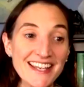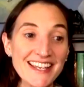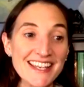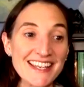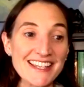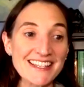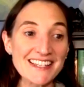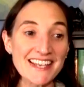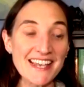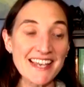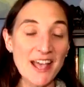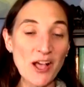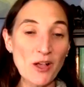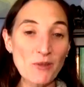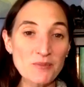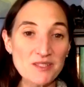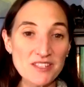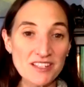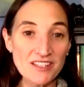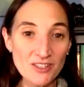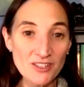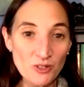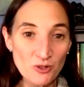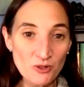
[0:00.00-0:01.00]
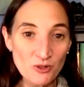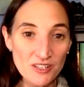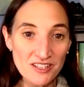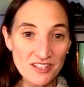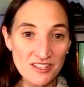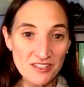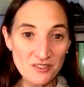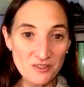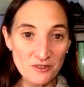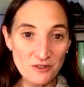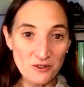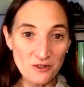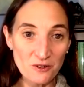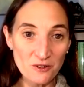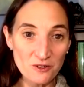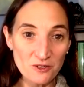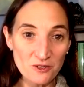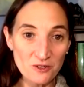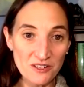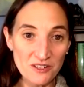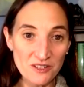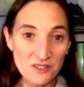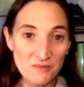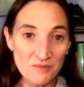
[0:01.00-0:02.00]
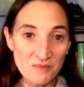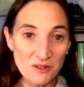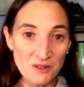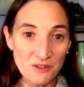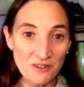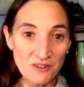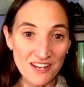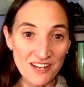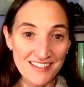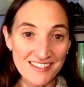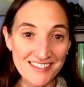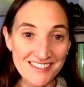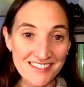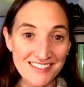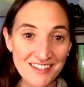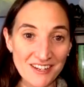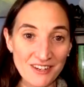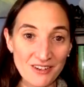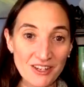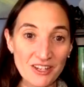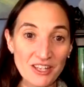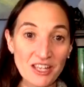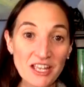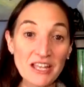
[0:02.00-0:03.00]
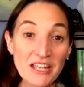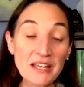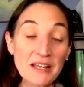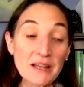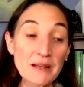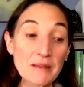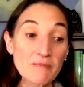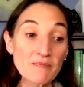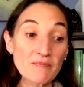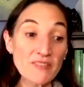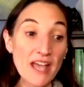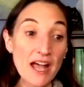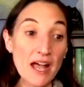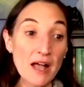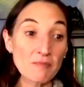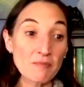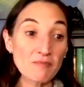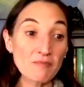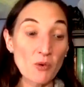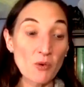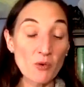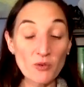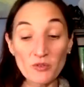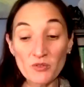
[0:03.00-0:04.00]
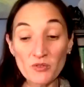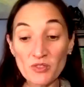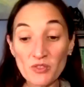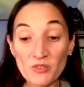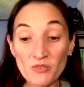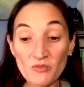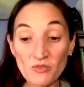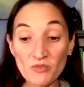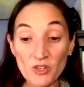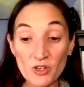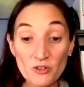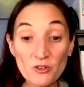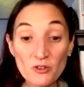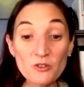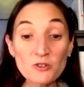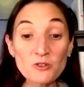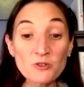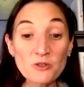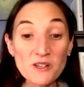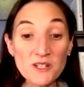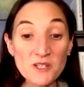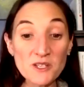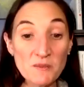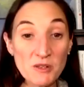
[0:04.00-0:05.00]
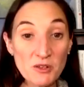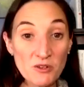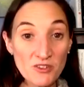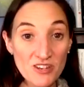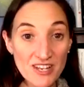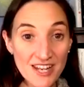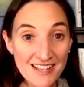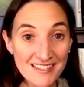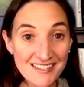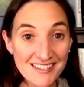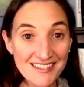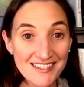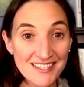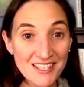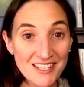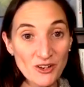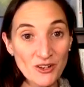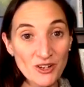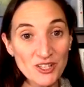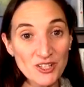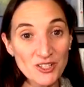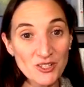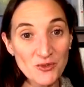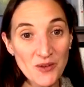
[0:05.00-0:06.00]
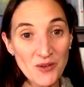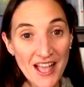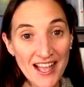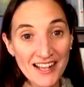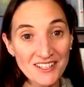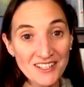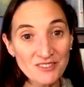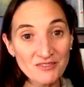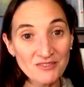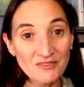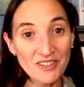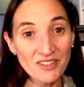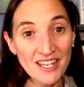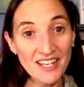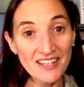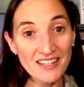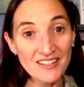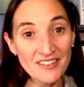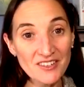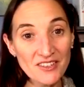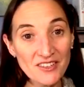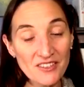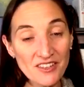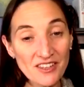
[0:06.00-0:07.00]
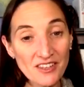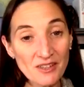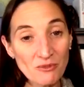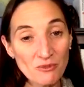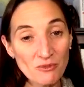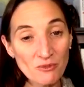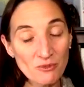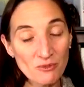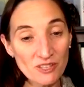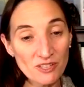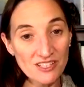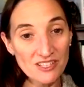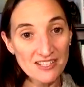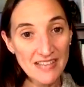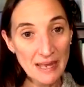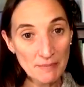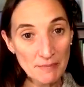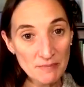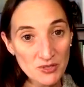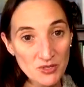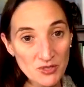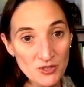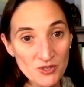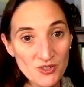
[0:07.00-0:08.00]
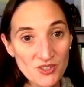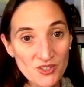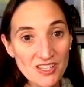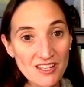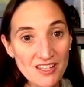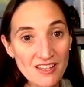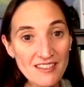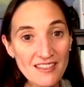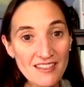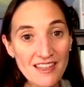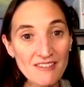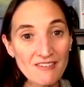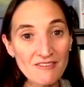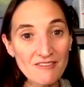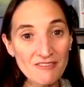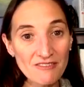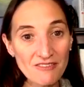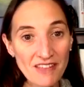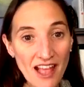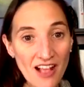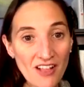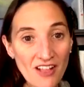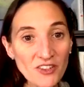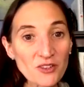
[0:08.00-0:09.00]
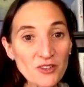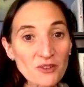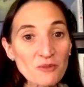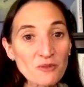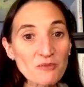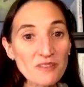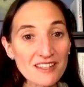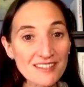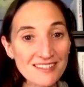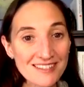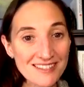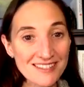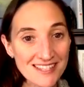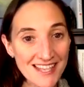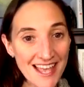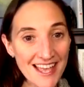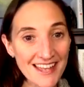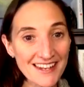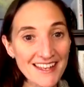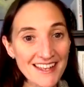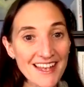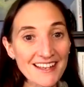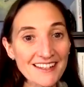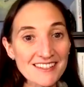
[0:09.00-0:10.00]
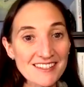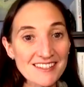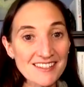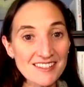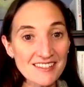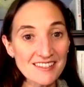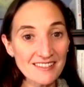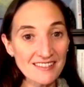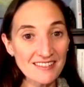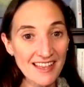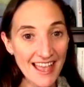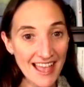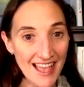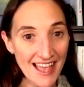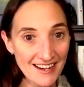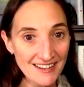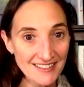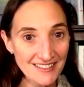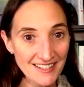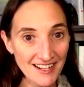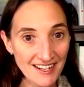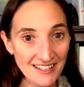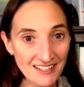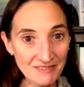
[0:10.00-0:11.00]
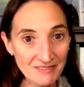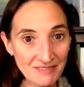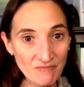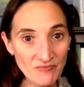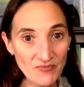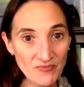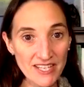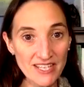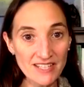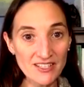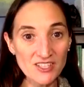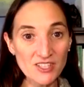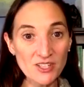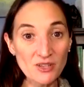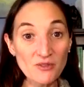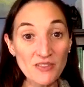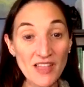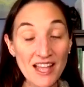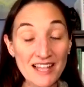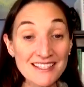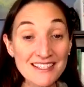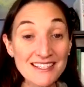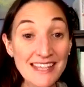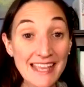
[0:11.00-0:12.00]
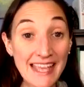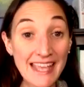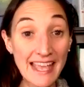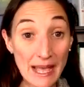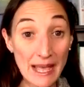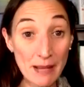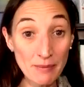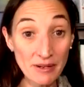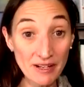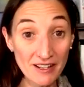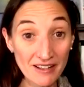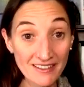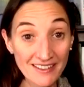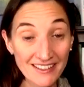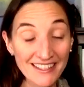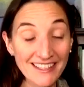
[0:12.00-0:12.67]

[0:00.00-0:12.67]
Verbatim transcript: is it helps increase the neurotransmitter necessary um, or the neurotransmitter necessary to activate the receptors that Valium and Xanax act on. And so that's GABA.